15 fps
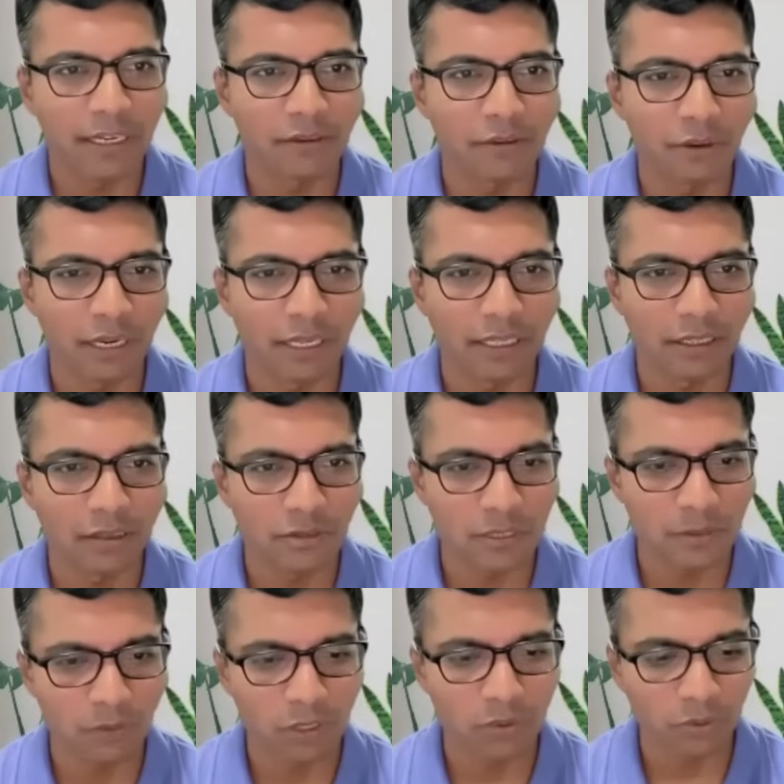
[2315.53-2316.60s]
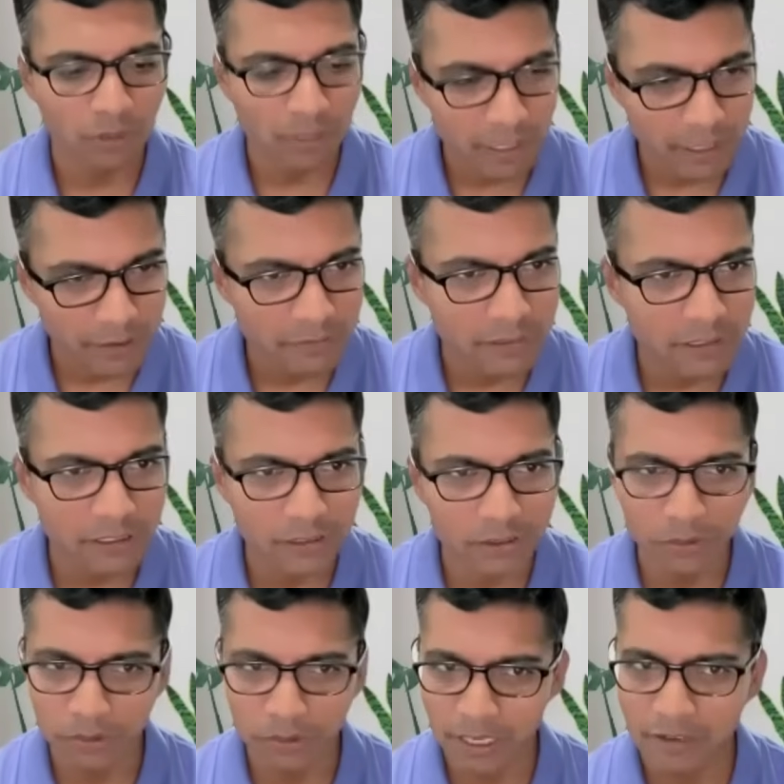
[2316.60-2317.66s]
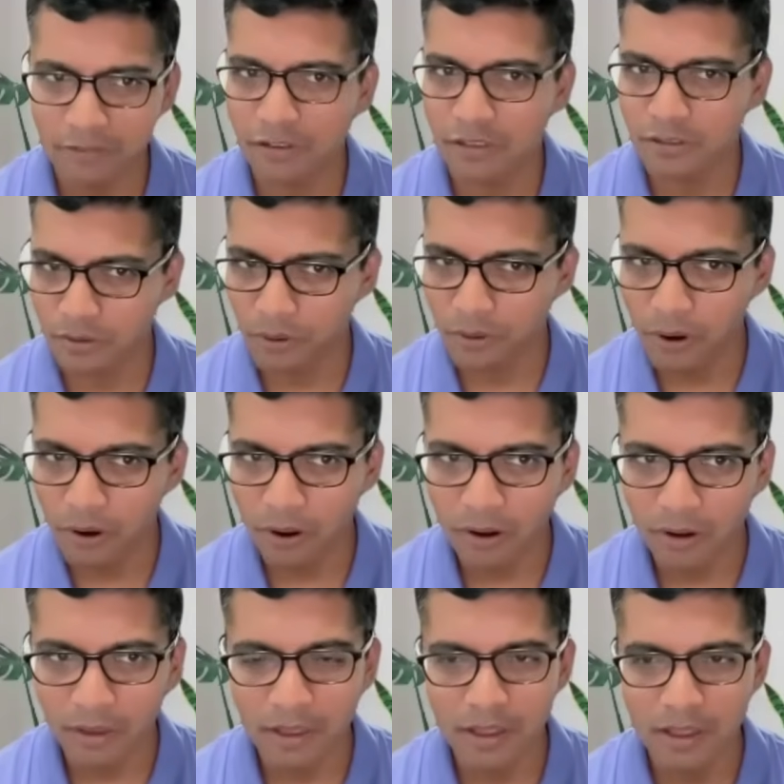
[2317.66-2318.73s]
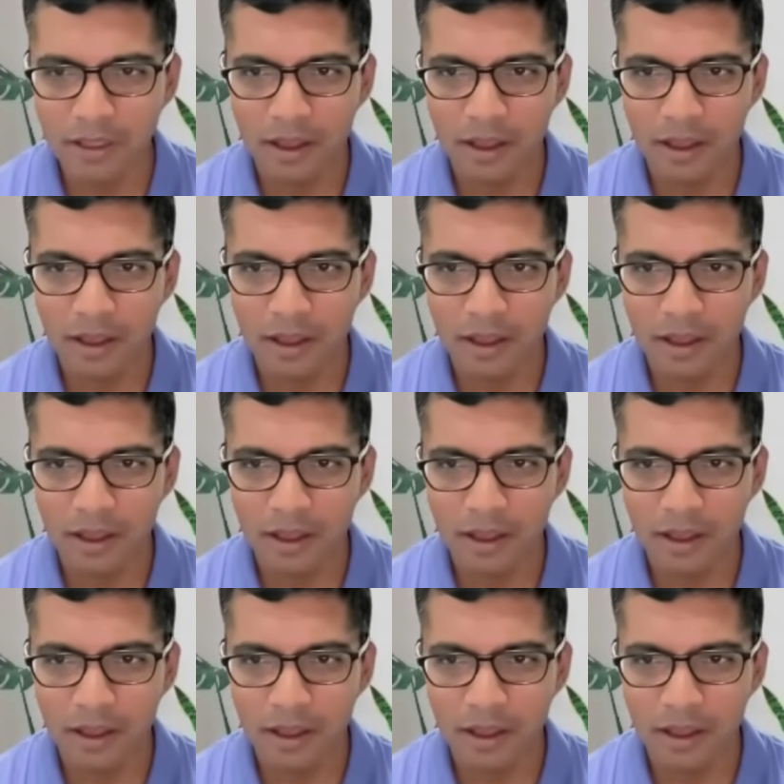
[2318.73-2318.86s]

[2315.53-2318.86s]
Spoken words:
I know, like, you know, someone who lived in UK for so long,